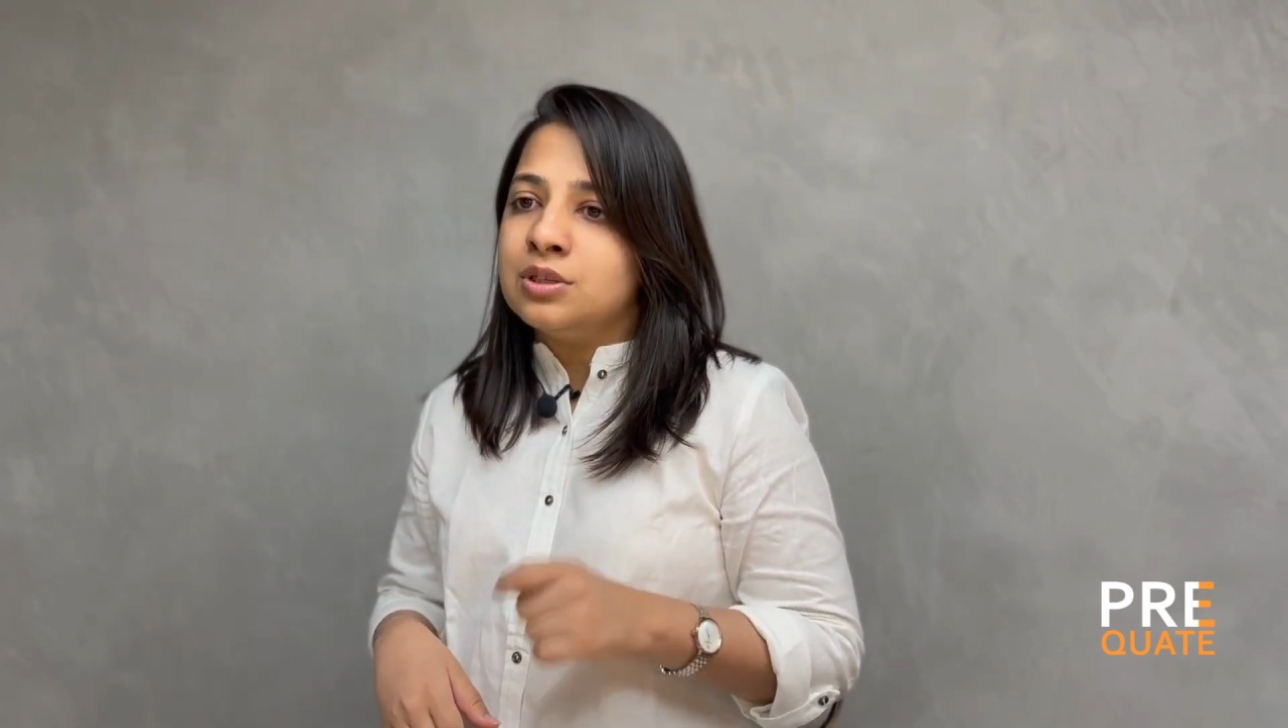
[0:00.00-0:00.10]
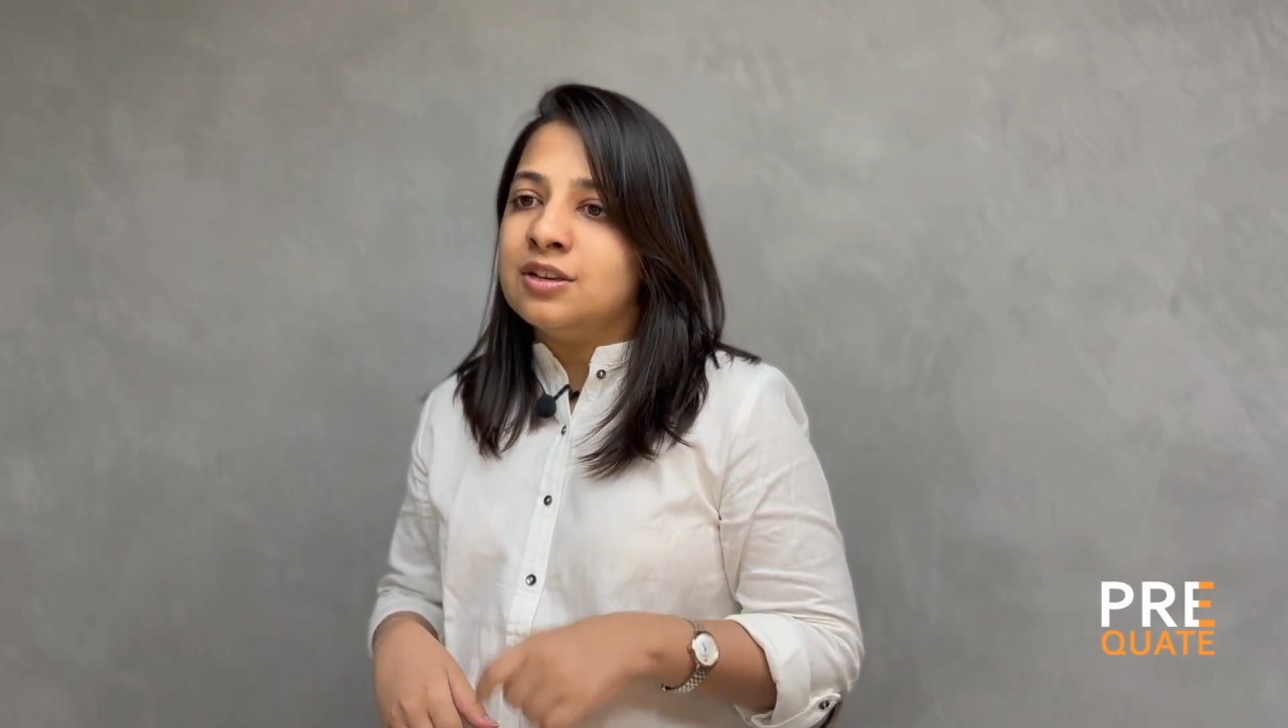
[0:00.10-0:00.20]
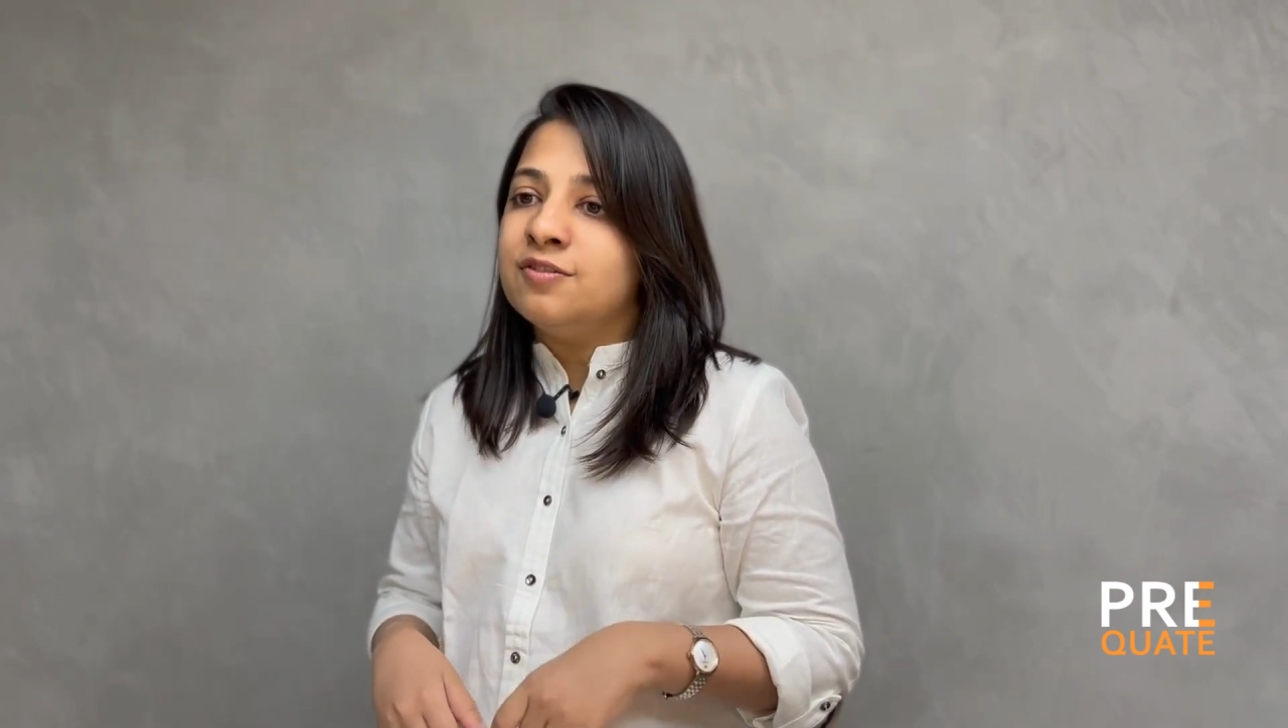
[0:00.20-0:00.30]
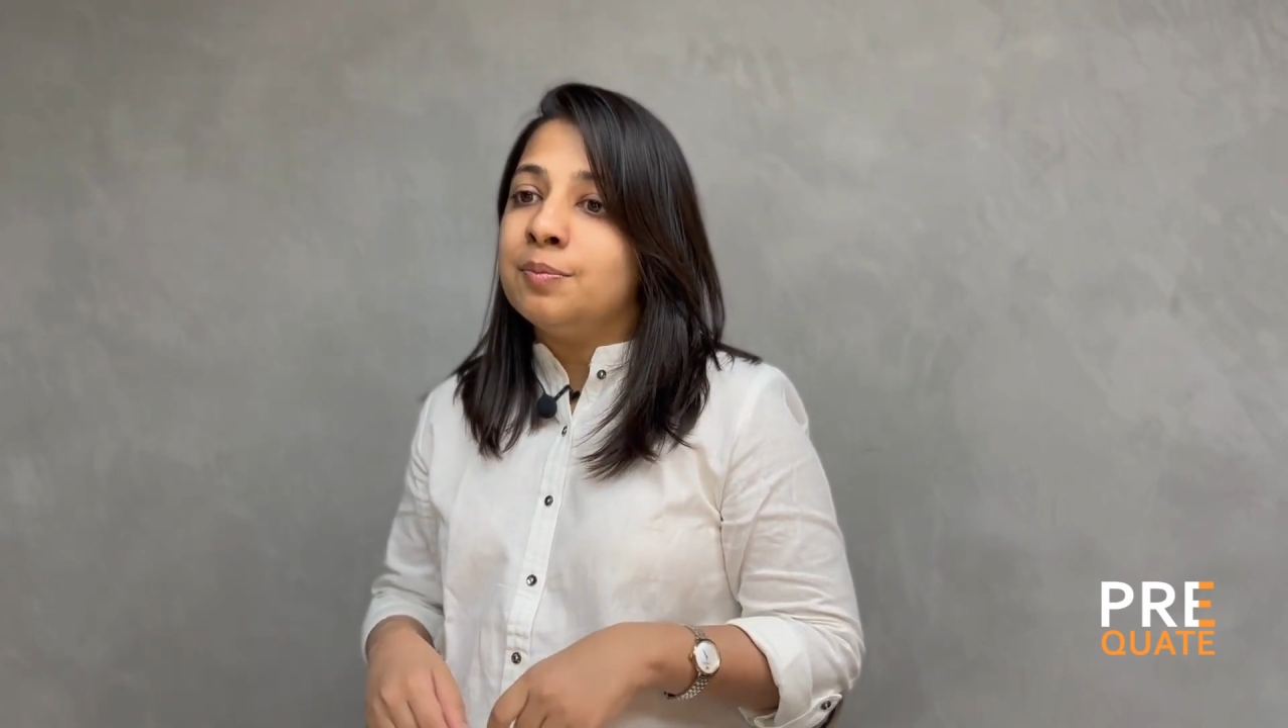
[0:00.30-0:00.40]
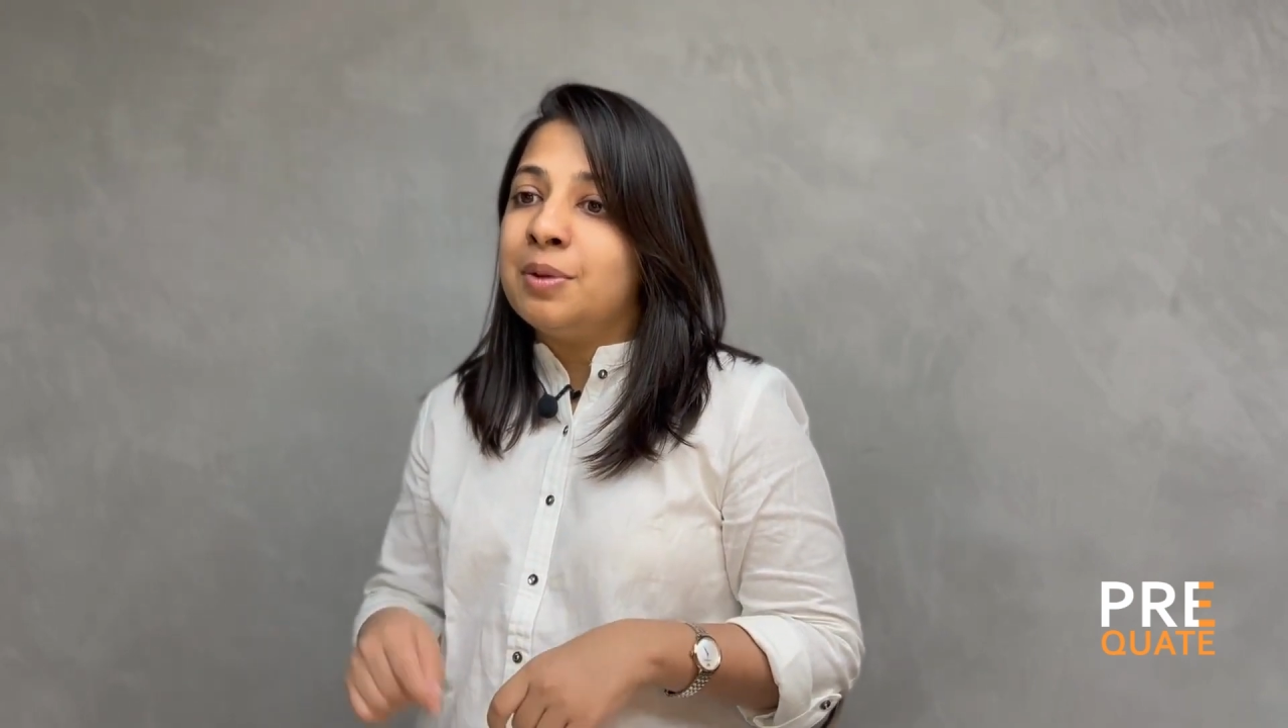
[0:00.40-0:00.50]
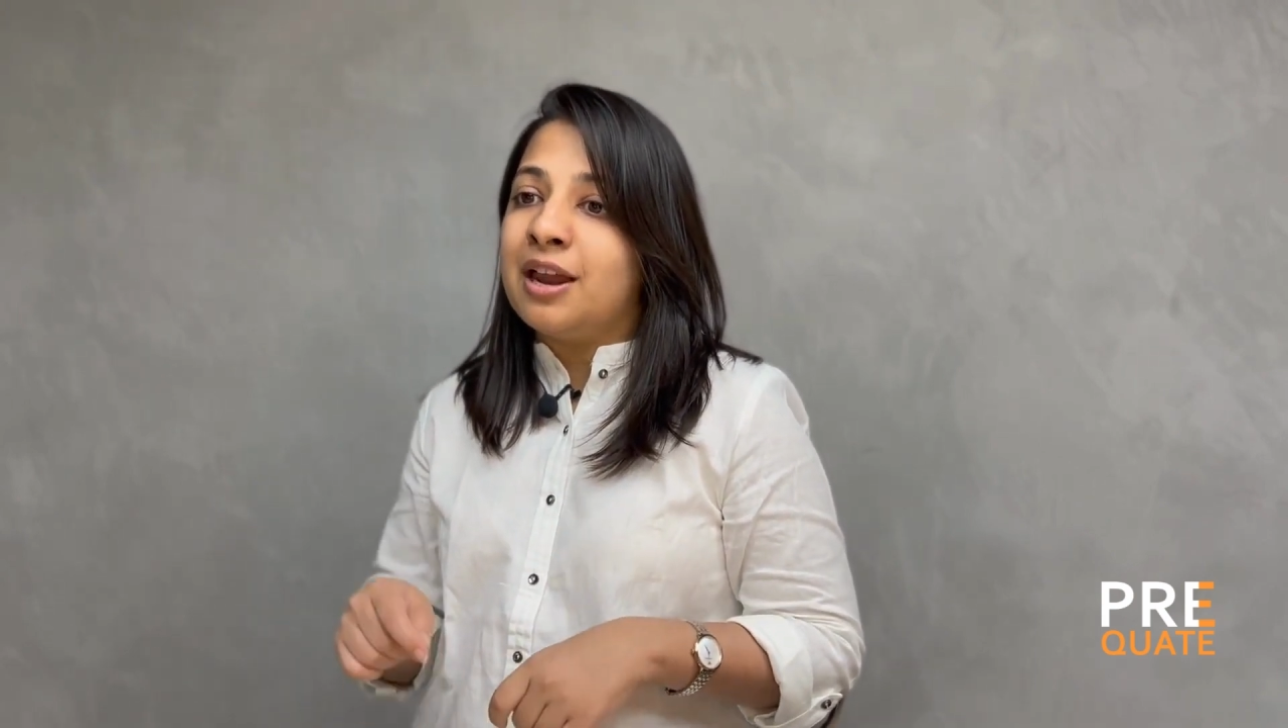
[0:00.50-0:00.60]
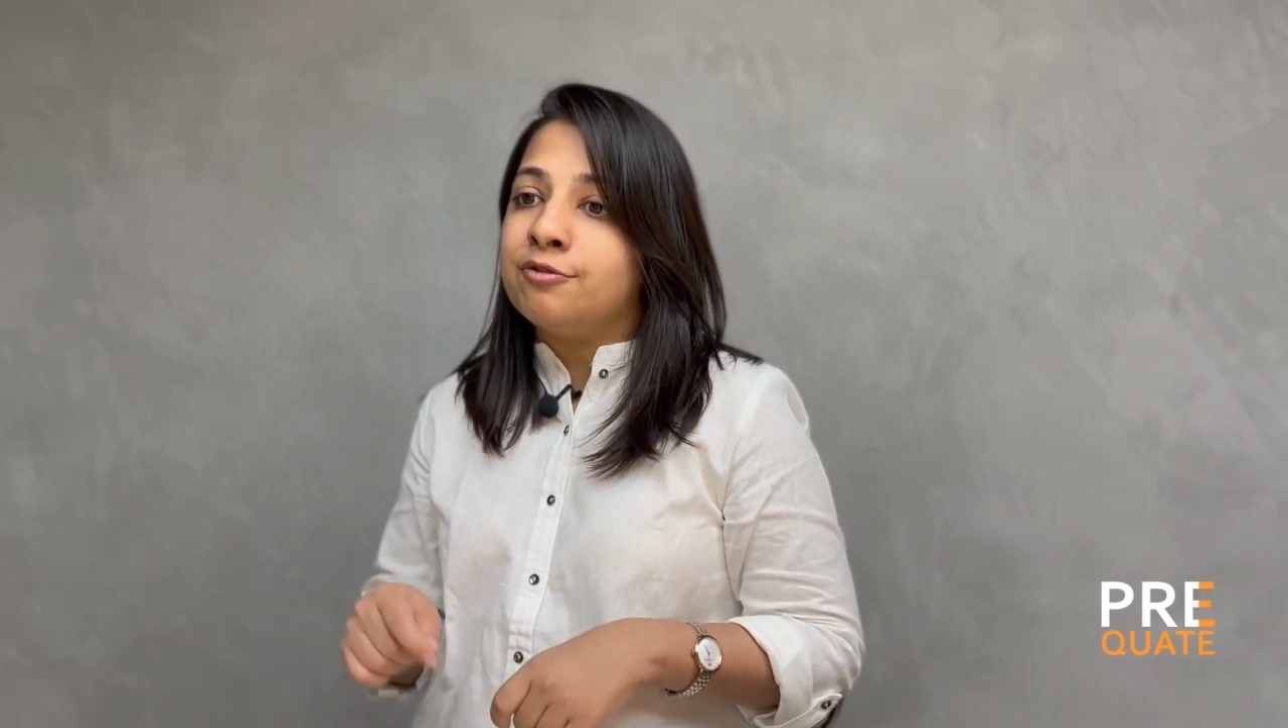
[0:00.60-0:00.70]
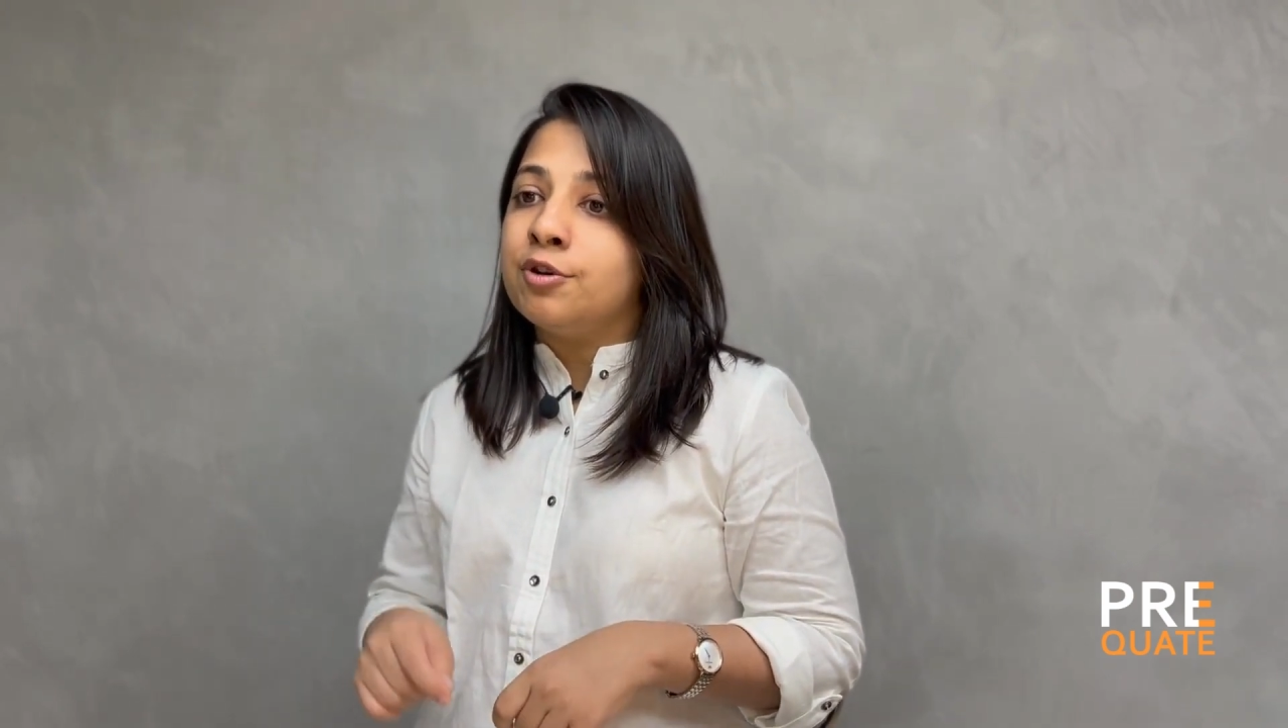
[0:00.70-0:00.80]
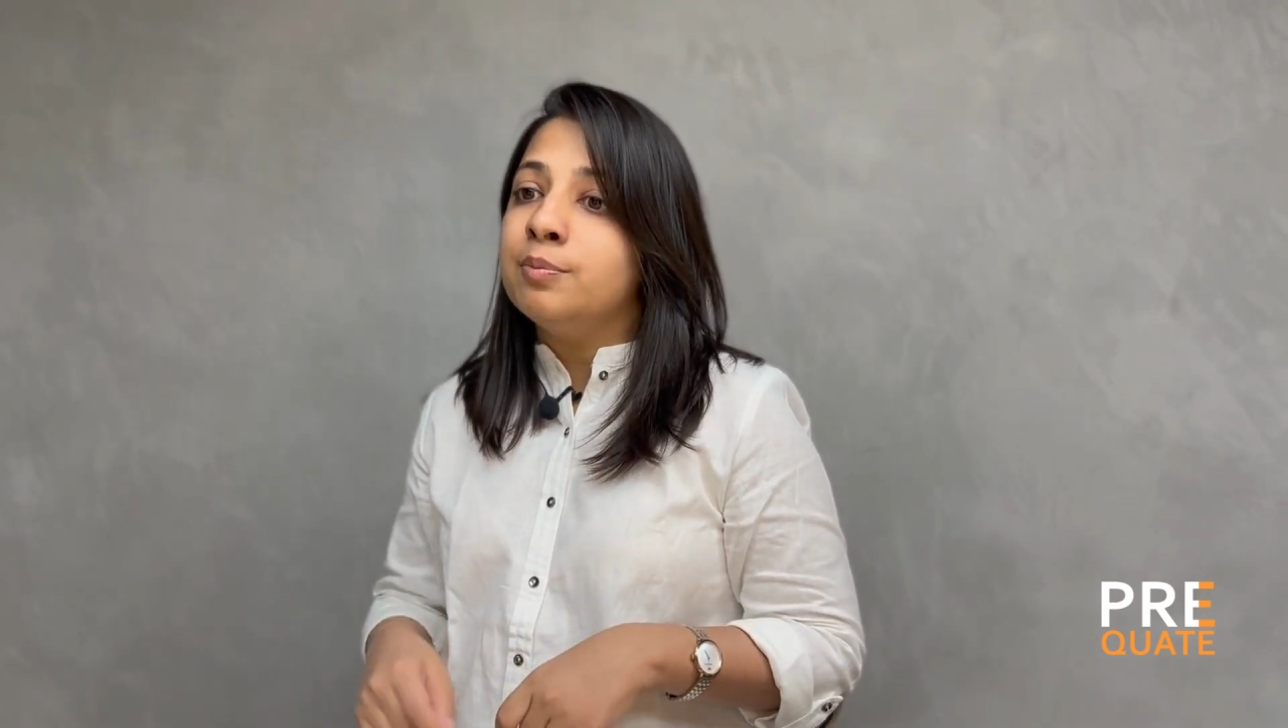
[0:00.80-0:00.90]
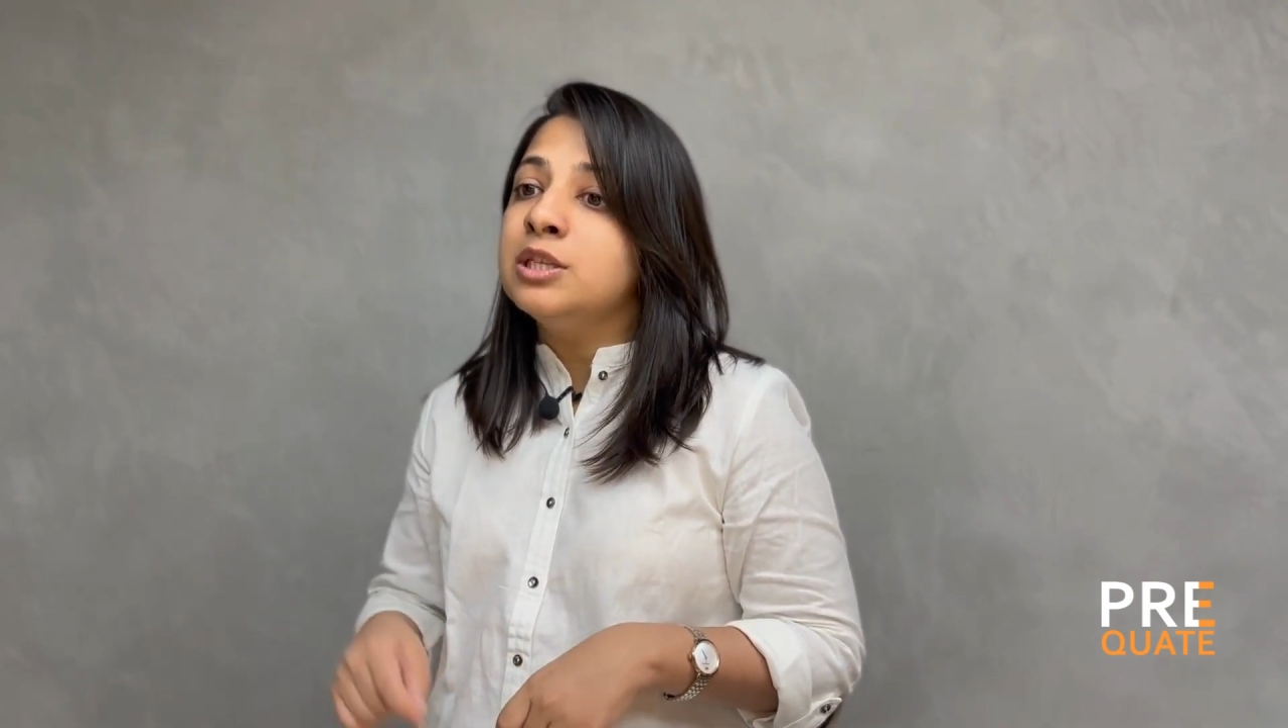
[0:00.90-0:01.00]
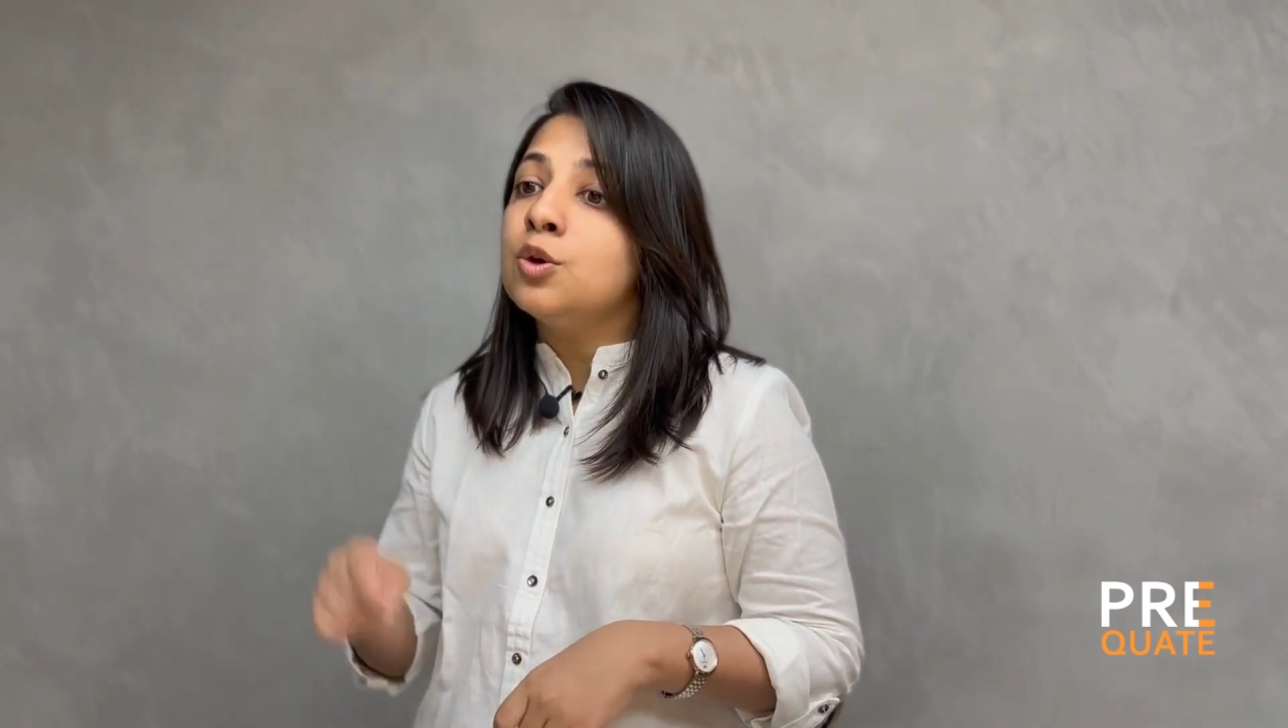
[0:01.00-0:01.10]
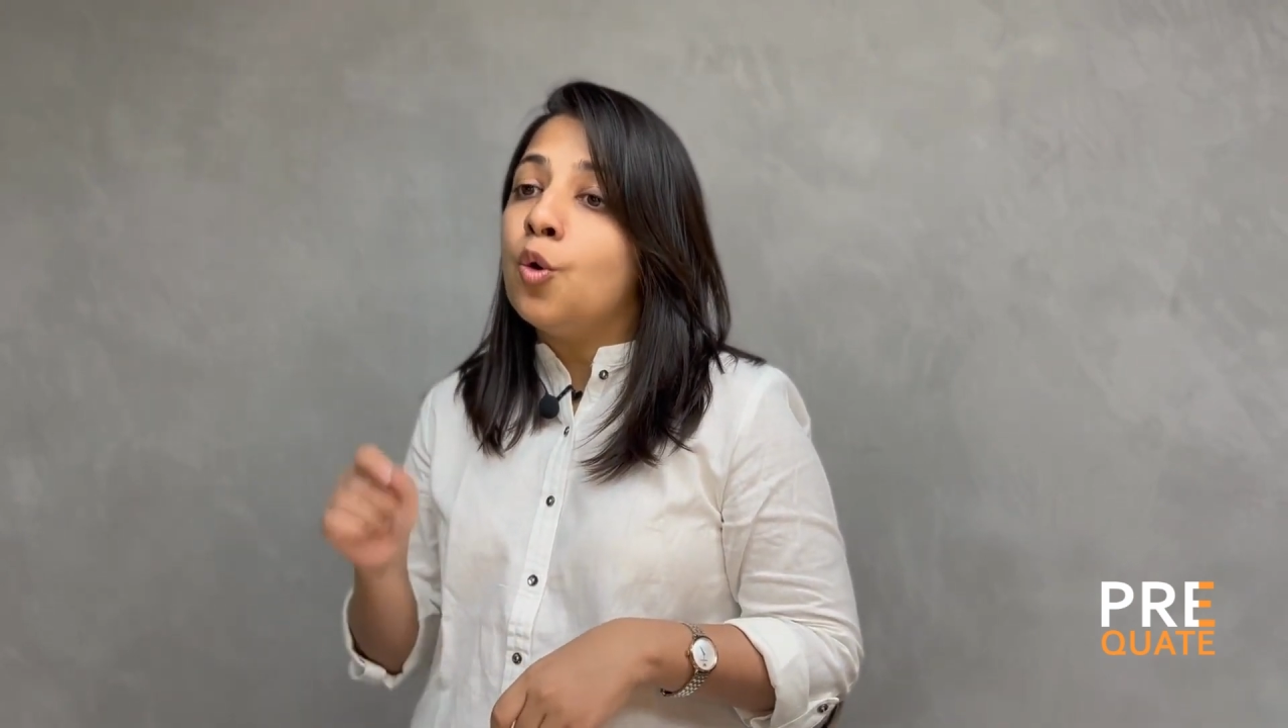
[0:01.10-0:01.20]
if the platform is